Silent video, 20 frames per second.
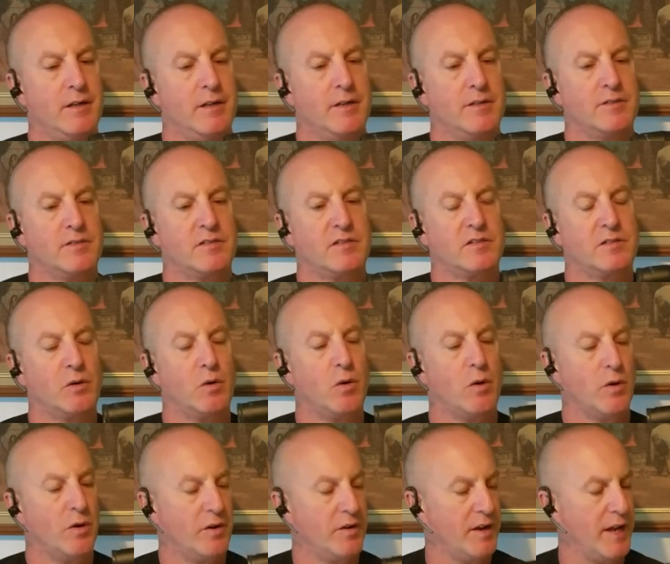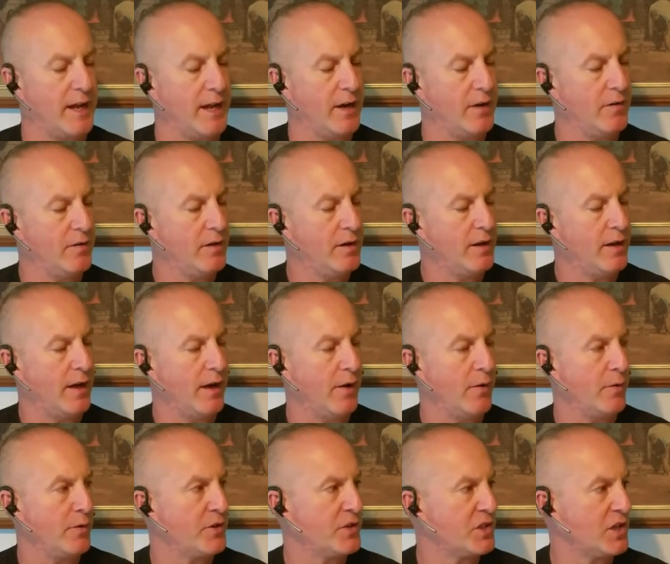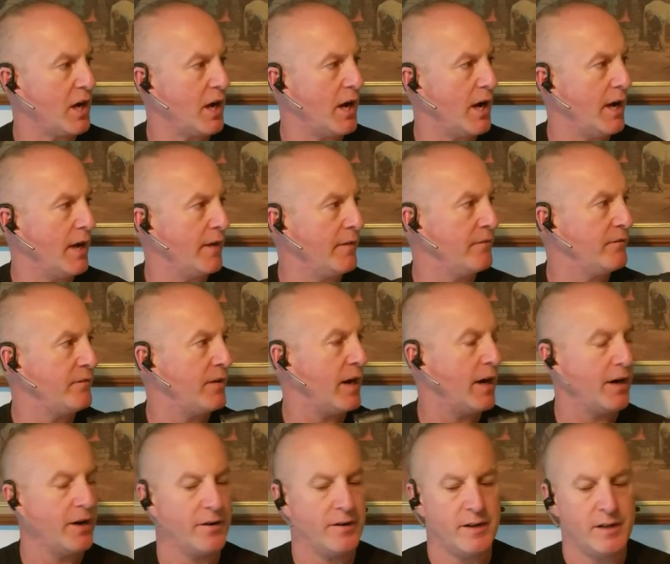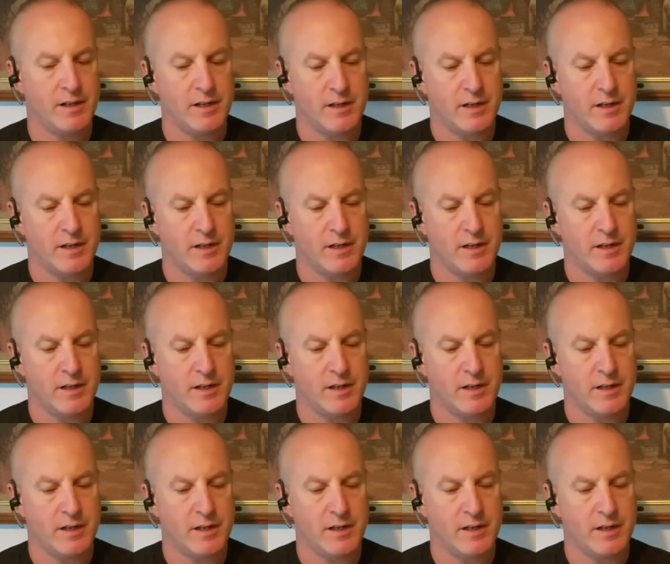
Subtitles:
stored now, or shot and fired.